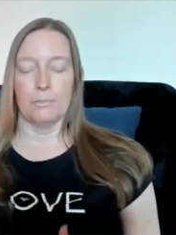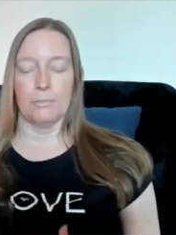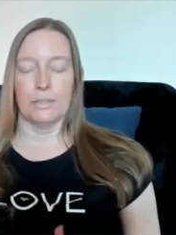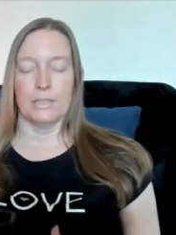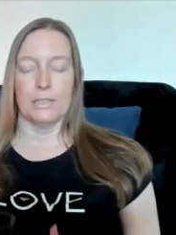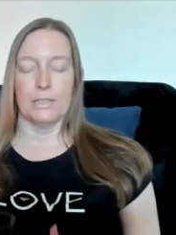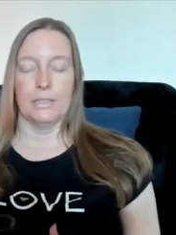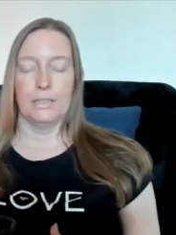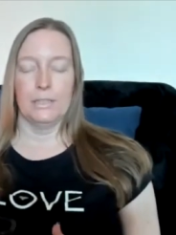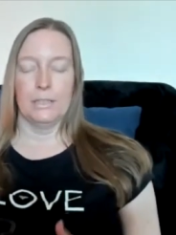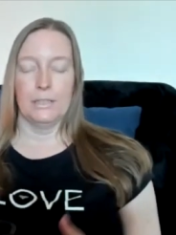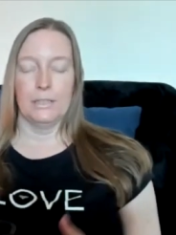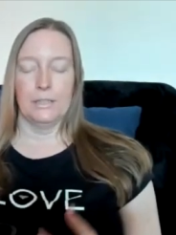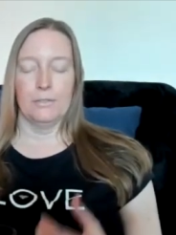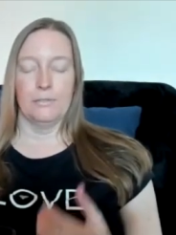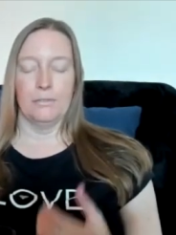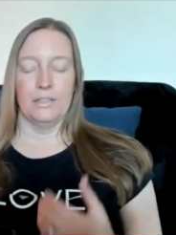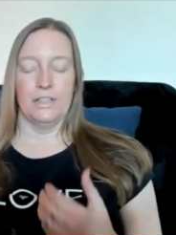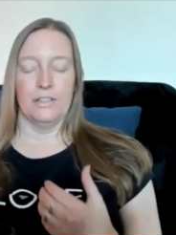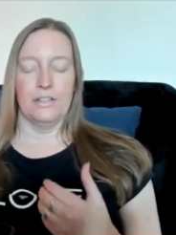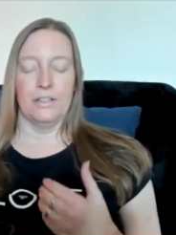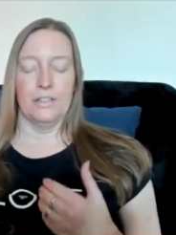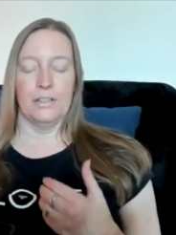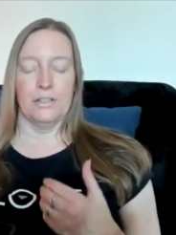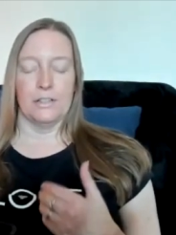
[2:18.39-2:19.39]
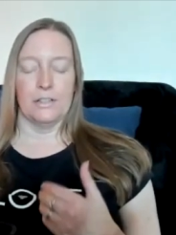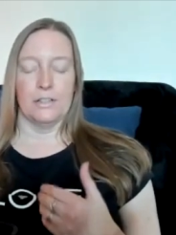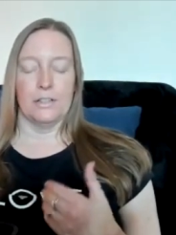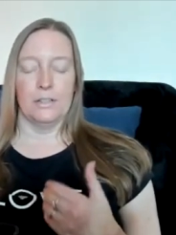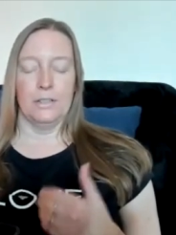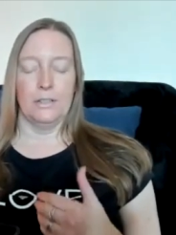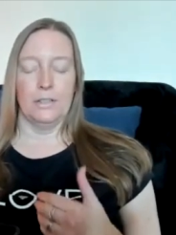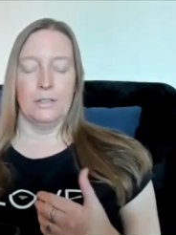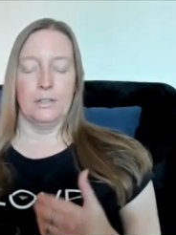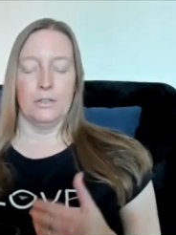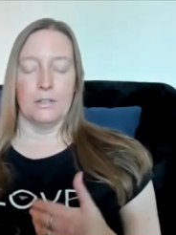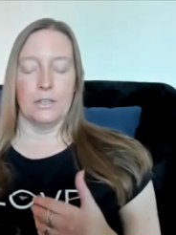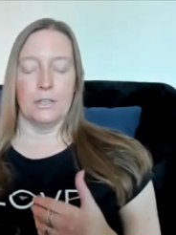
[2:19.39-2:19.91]
But when you
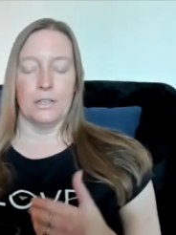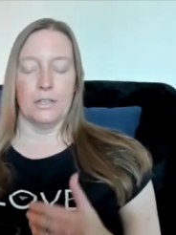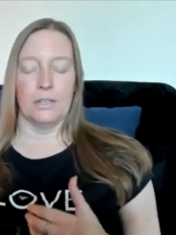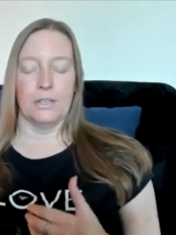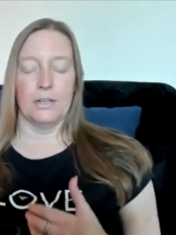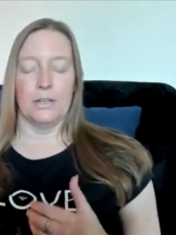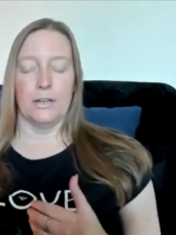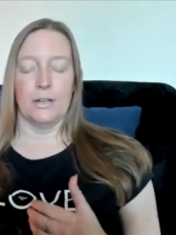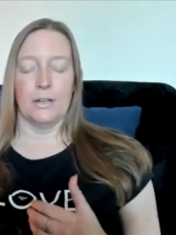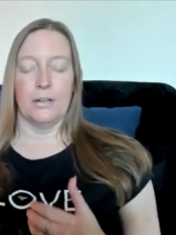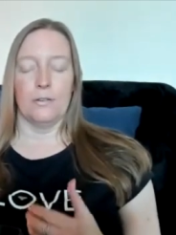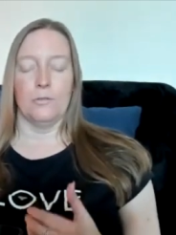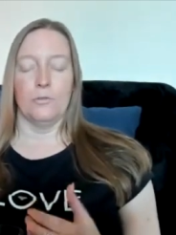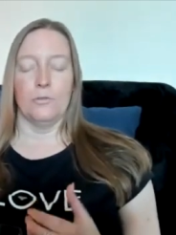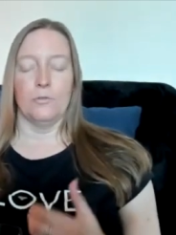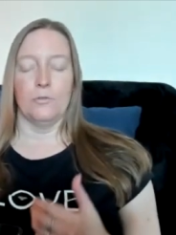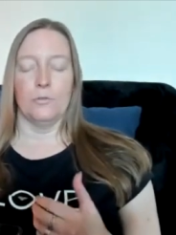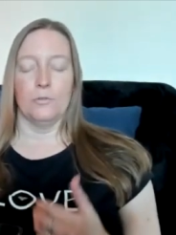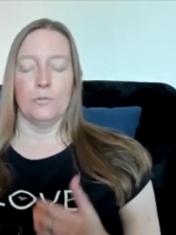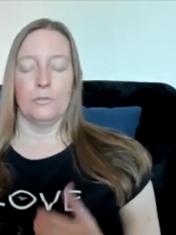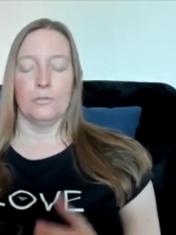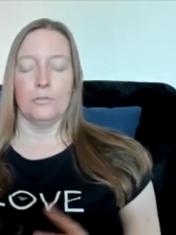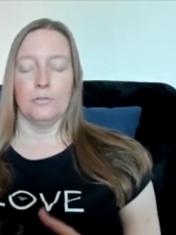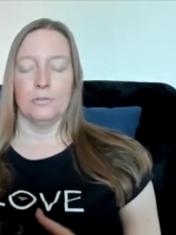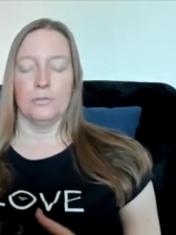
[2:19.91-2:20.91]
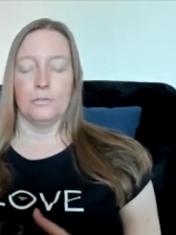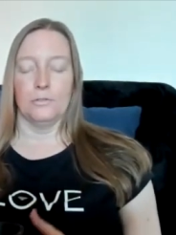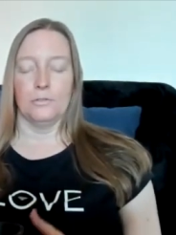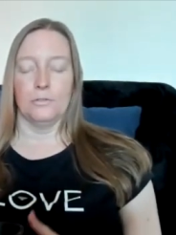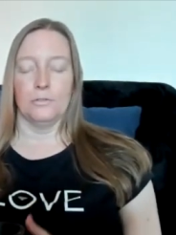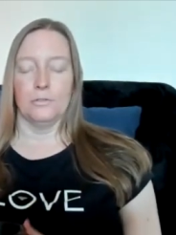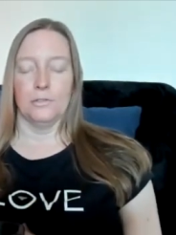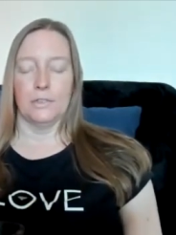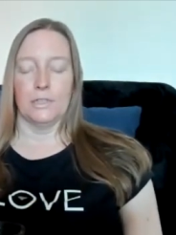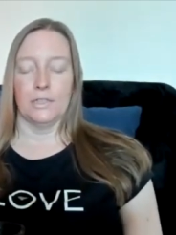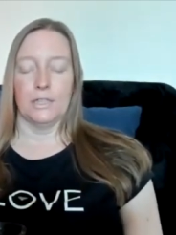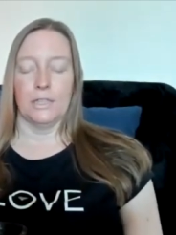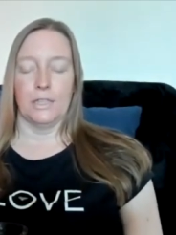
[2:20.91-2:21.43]
actually look now,
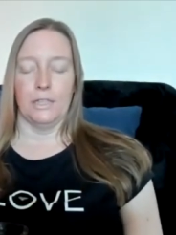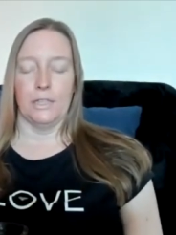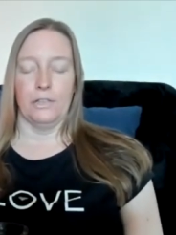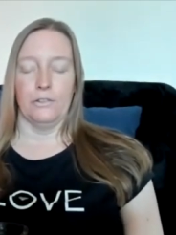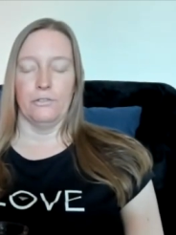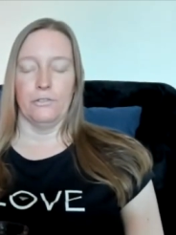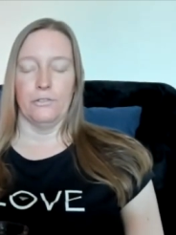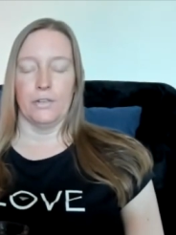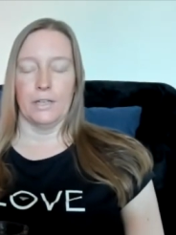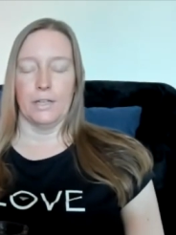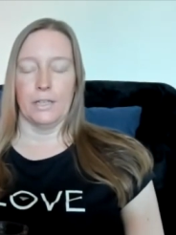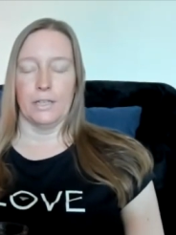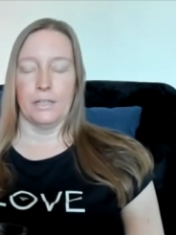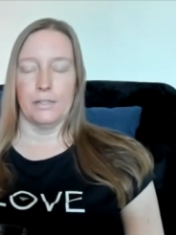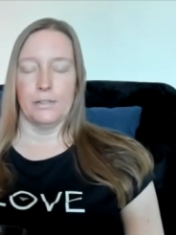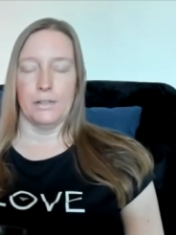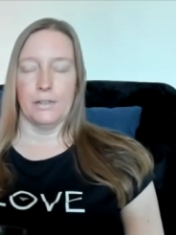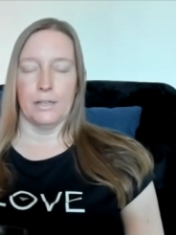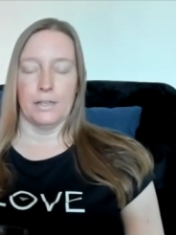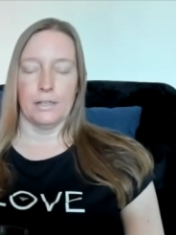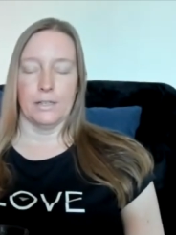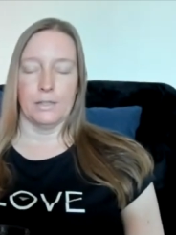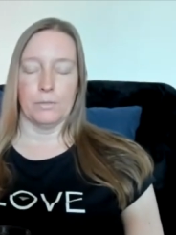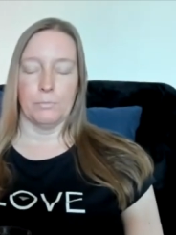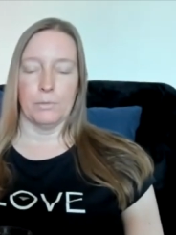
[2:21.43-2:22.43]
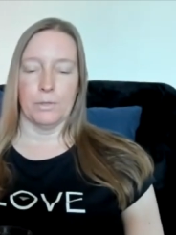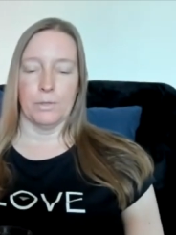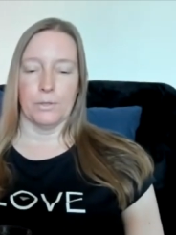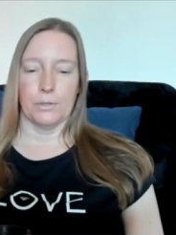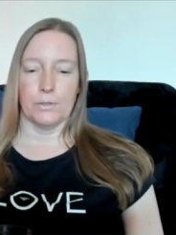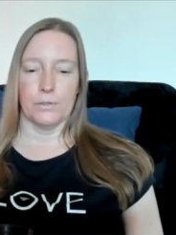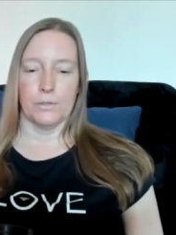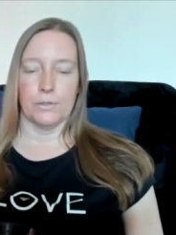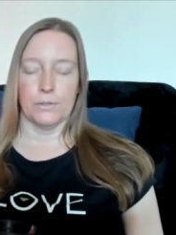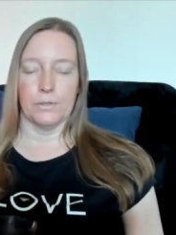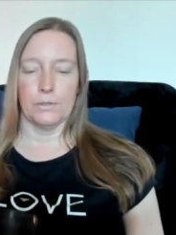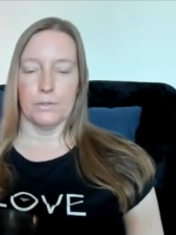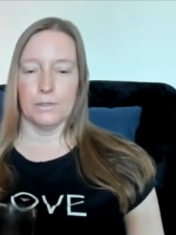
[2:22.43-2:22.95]
can you find that
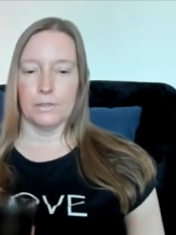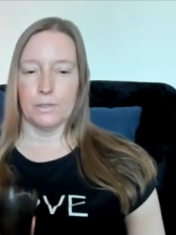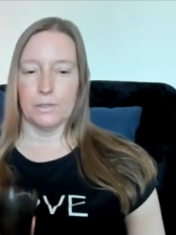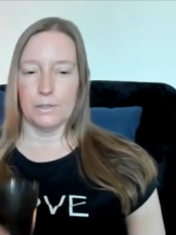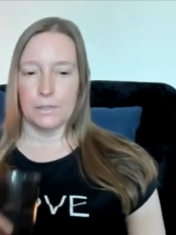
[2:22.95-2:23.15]
person?